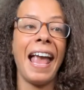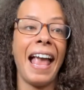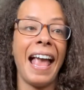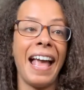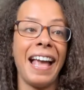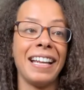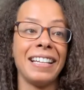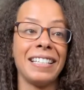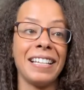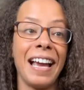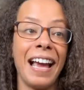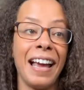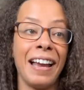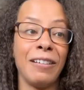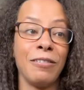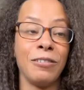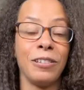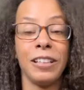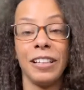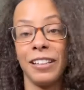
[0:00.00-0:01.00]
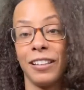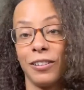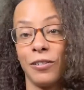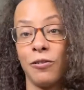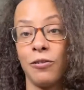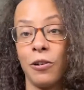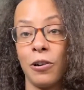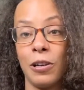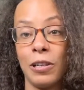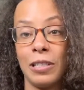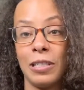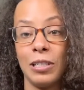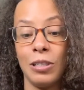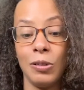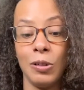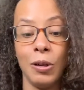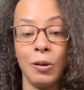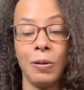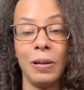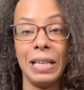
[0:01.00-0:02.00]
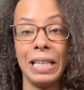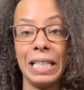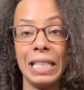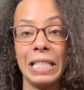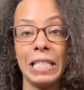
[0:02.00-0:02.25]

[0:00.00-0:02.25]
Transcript: And I really look forward to going